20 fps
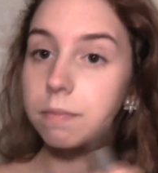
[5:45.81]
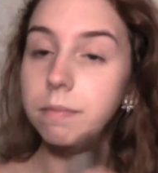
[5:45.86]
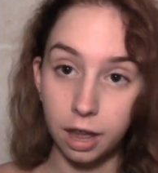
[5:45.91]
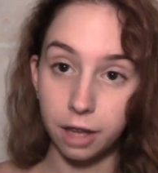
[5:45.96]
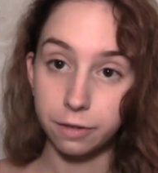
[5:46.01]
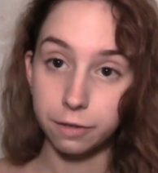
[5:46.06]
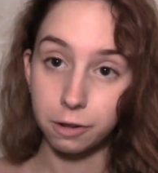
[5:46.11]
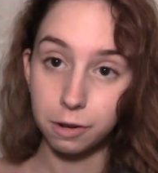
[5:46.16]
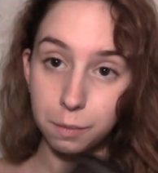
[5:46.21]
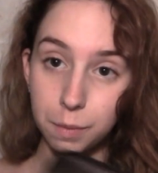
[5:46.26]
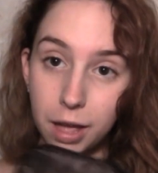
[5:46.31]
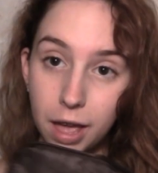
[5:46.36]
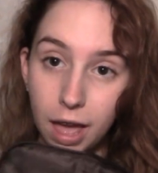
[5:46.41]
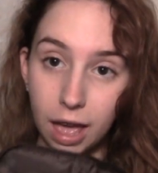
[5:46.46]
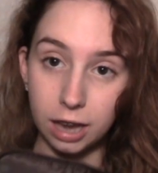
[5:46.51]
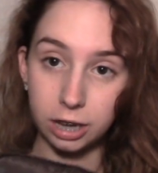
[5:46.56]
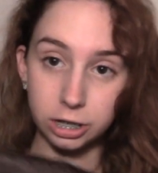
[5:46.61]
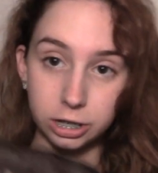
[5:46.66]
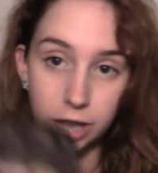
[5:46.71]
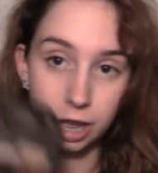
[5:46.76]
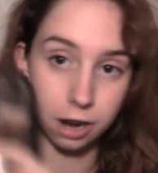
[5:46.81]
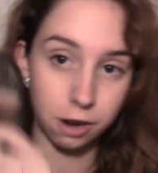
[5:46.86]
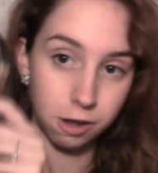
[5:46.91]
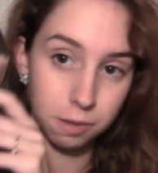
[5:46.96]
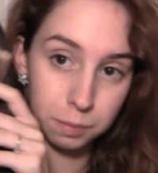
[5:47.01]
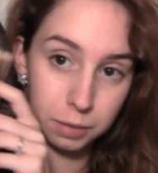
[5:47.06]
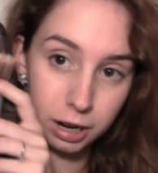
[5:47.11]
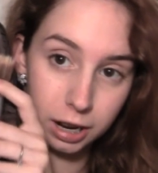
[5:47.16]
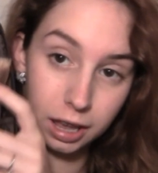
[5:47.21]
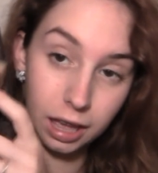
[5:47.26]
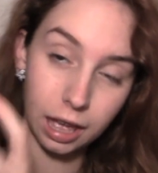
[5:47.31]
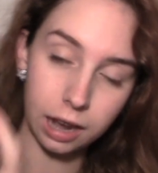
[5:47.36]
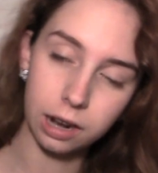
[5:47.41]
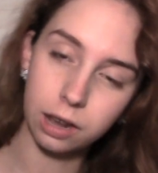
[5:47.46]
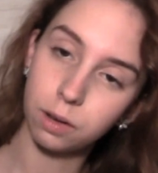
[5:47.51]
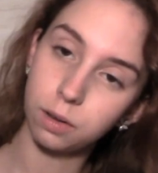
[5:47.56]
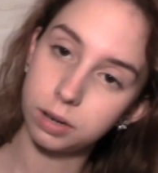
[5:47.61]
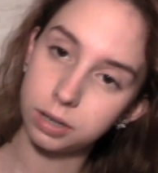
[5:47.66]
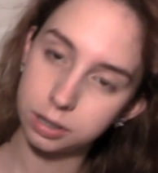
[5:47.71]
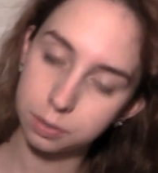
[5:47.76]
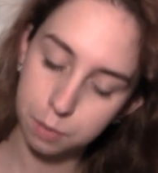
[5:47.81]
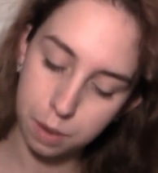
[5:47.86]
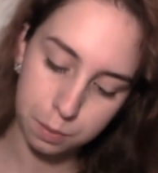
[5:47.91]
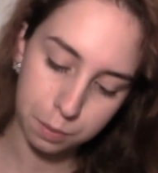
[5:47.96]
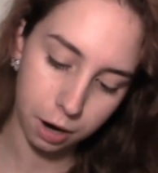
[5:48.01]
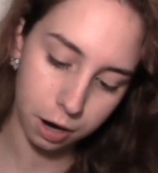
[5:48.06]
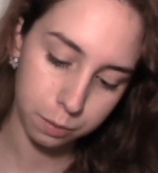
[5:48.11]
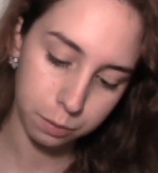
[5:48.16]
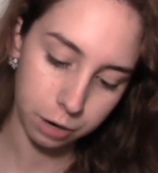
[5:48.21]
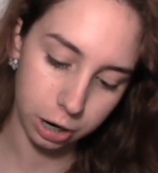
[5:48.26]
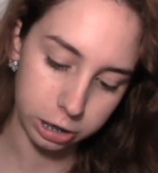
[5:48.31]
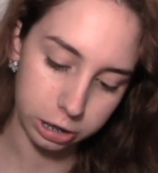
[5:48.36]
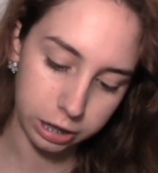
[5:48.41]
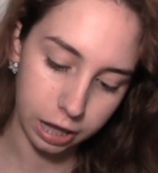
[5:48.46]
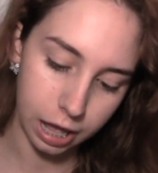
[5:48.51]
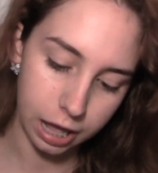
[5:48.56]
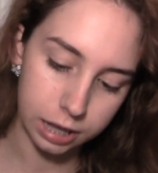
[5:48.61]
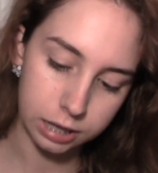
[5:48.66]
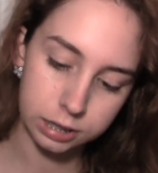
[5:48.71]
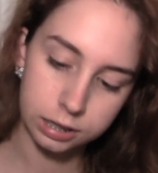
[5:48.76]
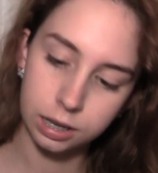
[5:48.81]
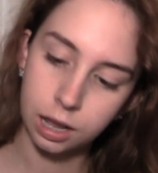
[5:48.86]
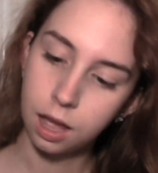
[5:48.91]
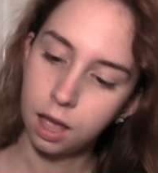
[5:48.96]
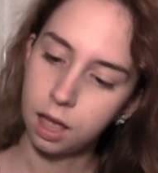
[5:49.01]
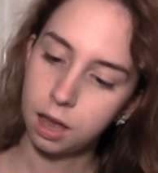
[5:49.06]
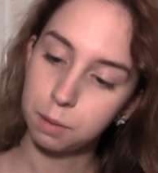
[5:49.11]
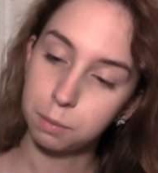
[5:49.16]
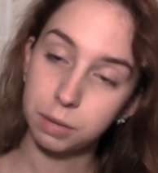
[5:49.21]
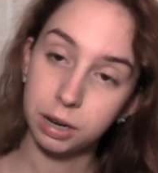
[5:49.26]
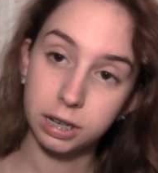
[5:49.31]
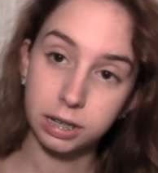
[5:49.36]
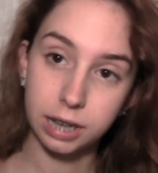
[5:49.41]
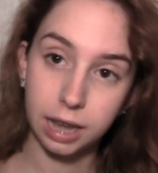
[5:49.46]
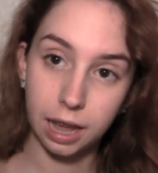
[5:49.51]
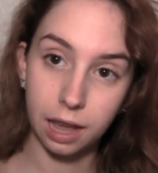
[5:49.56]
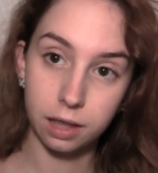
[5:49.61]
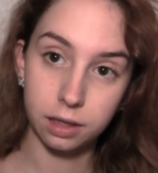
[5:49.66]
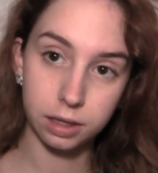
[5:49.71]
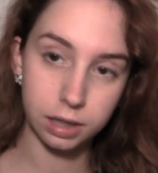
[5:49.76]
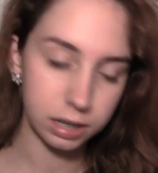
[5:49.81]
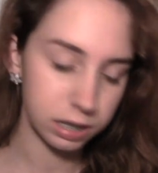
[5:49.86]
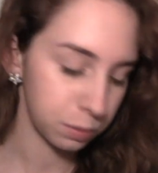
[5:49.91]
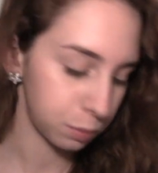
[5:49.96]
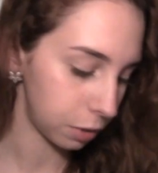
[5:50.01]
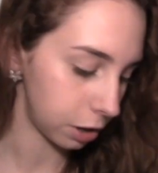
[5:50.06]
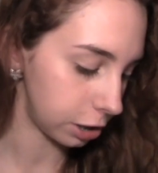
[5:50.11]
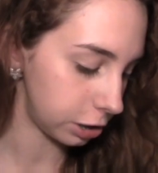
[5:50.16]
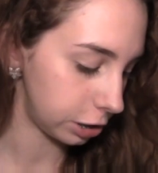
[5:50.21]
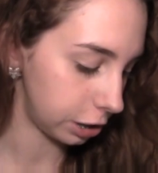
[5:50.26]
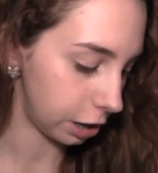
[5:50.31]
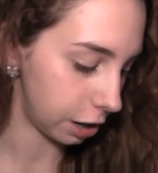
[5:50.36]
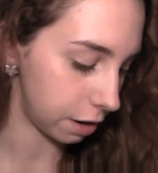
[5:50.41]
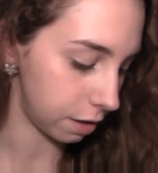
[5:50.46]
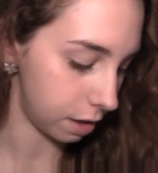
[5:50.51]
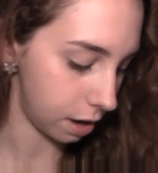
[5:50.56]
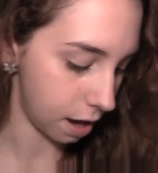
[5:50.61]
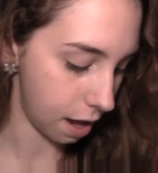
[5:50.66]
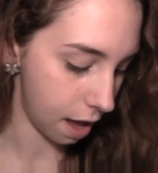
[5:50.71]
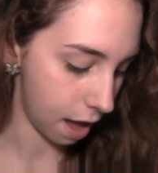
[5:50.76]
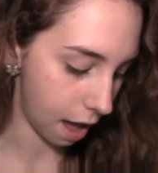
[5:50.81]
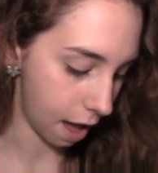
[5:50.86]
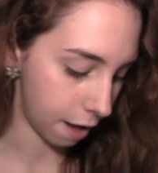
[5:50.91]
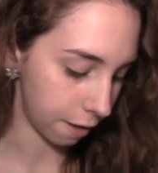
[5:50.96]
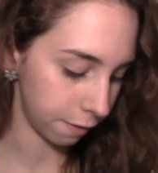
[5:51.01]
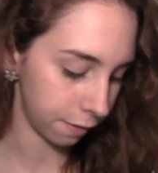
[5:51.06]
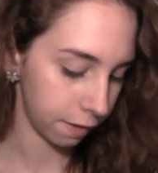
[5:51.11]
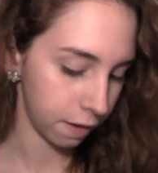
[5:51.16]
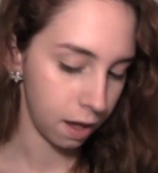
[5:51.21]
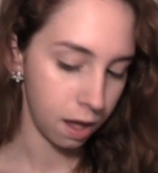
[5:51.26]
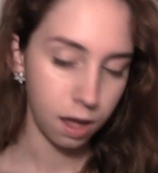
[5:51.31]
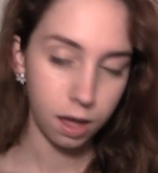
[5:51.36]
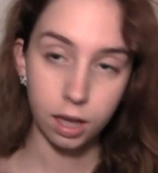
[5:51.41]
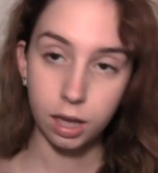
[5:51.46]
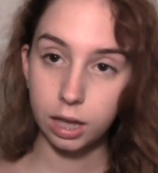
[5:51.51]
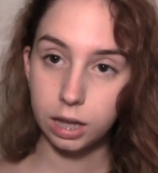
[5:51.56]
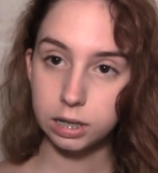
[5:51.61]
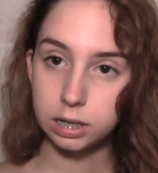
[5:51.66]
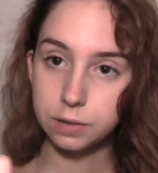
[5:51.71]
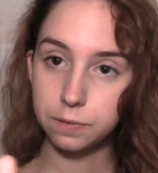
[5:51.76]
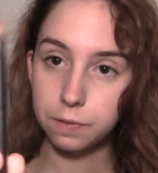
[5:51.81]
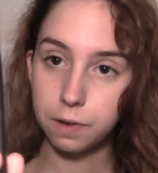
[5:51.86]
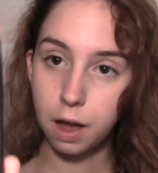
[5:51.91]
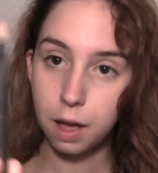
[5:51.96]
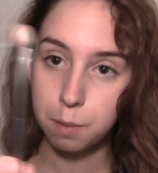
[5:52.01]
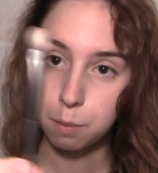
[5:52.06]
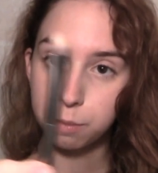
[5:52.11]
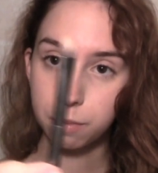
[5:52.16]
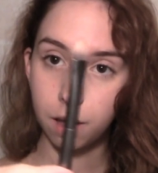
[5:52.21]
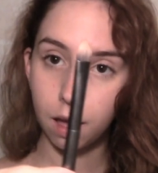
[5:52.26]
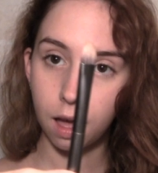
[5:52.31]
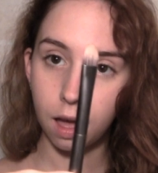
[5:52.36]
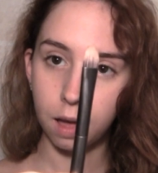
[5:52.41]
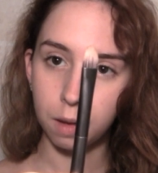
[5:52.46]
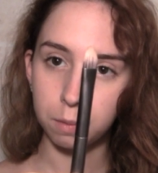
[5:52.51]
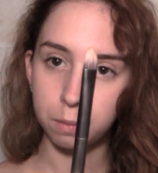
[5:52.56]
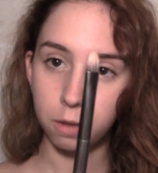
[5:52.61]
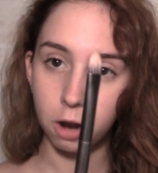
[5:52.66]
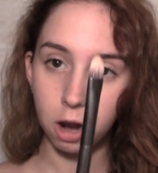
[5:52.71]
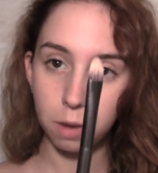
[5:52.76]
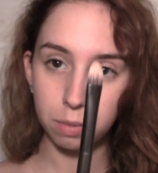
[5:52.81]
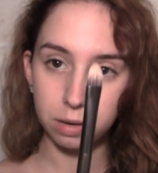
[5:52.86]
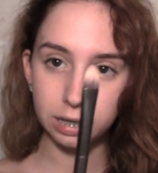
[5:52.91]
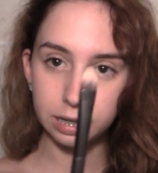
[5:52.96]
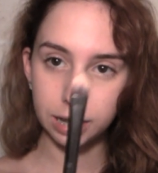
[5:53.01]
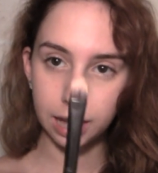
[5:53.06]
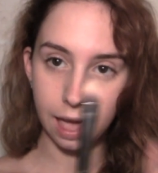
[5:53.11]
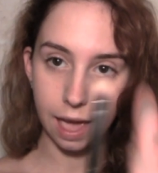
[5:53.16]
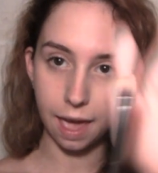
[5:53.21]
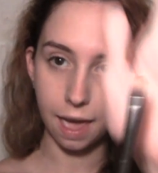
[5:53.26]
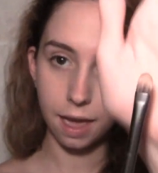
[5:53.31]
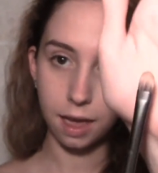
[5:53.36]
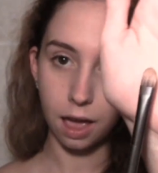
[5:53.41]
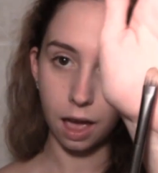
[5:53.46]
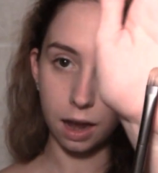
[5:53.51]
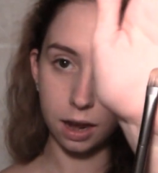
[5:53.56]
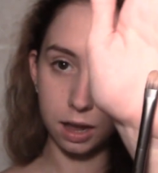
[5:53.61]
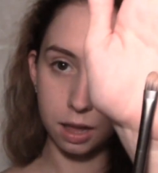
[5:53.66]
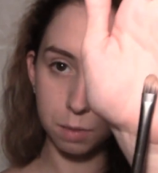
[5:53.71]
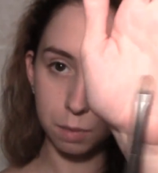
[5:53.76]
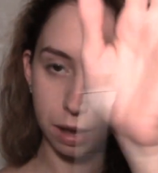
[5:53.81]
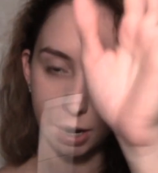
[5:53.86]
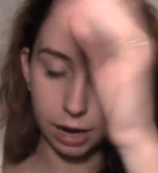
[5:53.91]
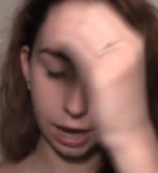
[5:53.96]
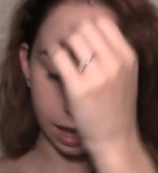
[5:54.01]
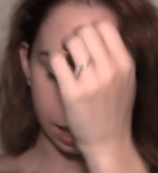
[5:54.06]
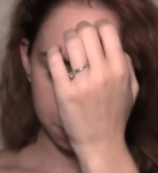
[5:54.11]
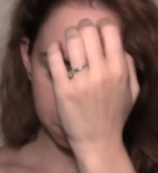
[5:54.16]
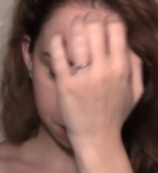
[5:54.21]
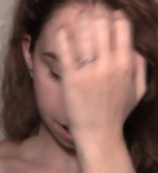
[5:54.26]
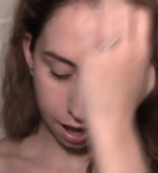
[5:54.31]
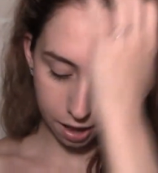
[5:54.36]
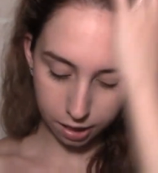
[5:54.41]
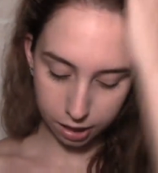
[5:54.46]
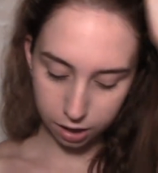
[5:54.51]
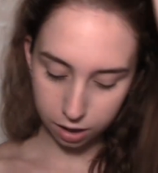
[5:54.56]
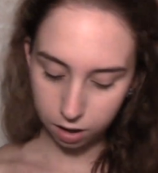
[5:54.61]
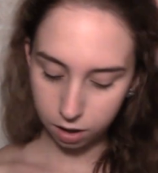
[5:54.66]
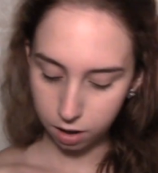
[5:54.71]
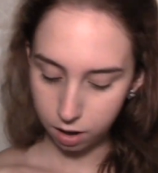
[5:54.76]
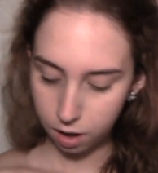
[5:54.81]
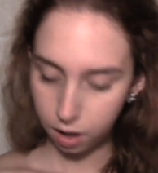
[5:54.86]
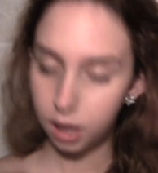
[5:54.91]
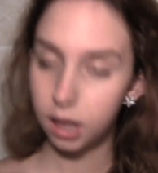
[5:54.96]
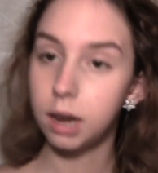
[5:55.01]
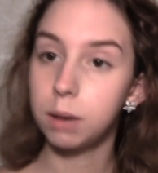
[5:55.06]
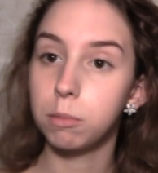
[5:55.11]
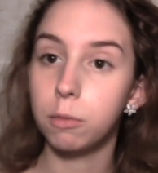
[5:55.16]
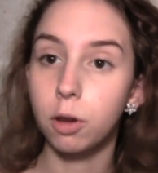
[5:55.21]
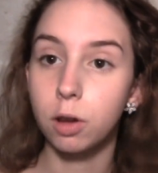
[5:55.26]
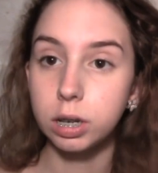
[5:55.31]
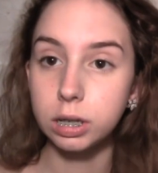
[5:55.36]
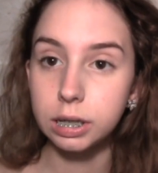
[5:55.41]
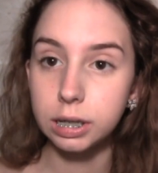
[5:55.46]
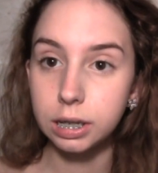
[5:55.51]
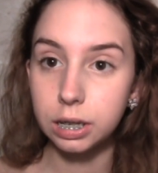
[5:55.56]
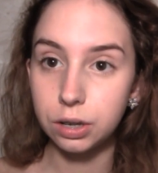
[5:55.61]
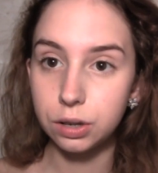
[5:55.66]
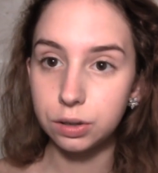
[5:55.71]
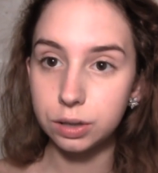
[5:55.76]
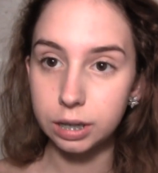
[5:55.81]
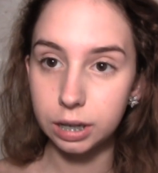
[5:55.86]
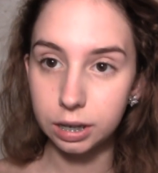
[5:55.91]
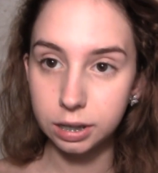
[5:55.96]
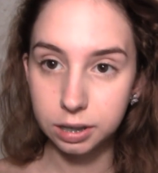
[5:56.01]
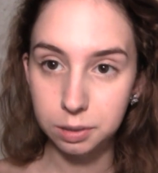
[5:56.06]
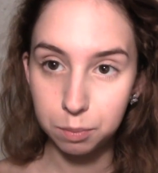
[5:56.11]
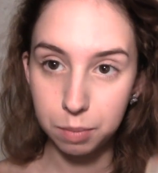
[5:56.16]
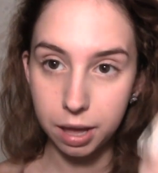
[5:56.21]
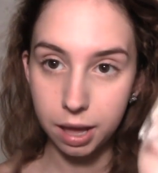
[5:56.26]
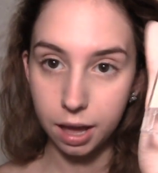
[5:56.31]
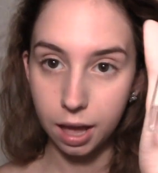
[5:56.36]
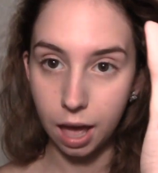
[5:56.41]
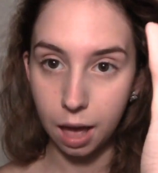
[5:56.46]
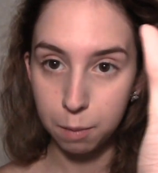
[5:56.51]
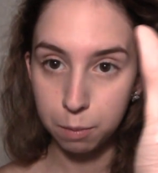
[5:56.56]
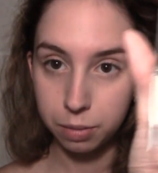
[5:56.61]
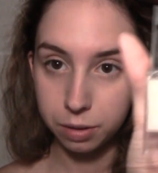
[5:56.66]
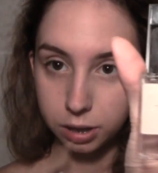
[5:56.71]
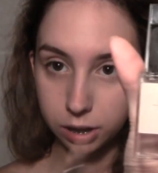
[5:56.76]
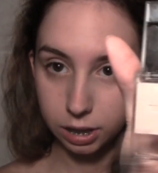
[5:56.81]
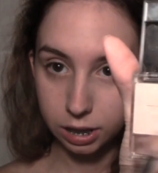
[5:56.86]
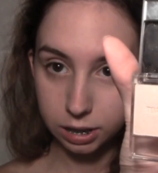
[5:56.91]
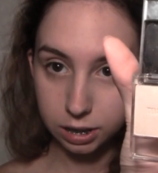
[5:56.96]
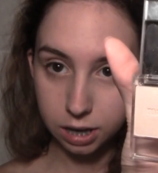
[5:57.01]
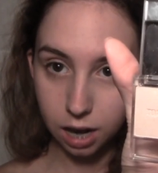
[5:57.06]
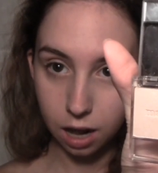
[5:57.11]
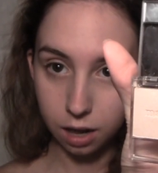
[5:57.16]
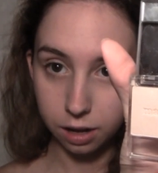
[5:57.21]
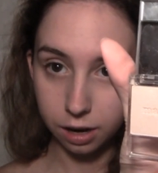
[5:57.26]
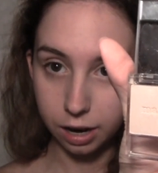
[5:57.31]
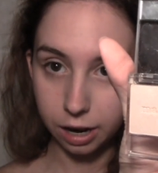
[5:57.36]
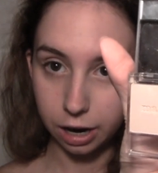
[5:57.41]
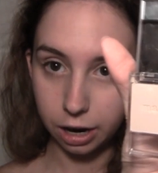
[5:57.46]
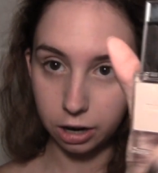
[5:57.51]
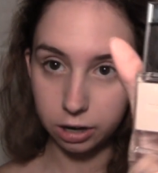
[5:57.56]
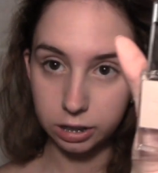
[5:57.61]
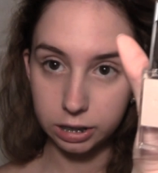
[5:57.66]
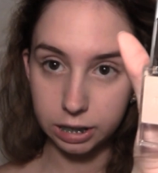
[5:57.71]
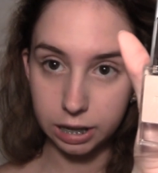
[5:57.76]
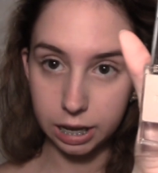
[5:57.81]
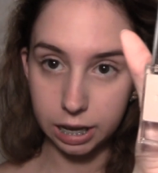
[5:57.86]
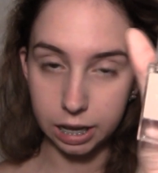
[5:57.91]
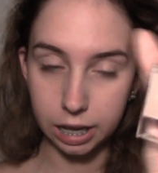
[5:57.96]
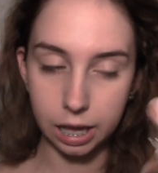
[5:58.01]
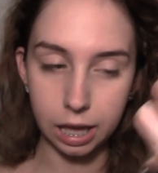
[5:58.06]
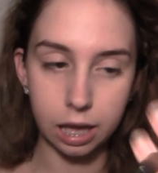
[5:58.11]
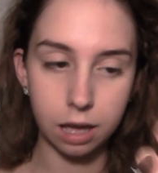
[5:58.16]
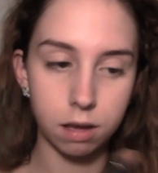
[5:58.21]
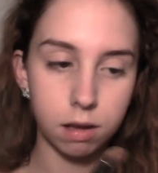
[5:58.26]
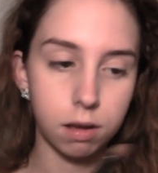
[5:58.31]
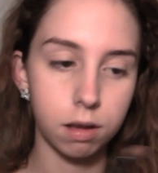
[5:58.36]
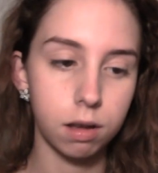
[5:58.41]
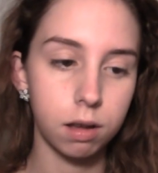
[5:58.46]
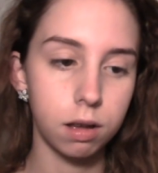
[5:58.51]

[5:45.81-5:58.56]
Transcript: Now for my eyeshadow, I'm going to again go into my MAC brush case. I'm going to take out this brush here that I have. It's from Urban Decay. I got it in my Naked palette. And I'm going to use it to pick up this color here, Tiki.